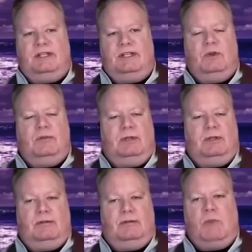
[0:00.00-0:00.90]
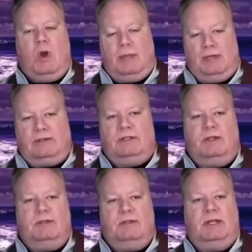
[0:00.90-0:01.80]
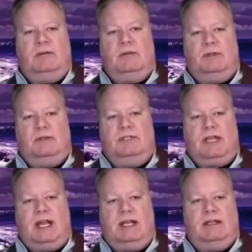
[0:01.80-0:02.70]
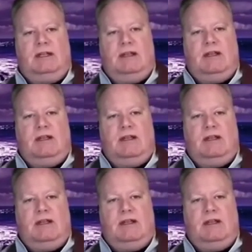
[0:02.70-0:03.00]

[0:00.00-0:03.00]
in this moment, with Unsan,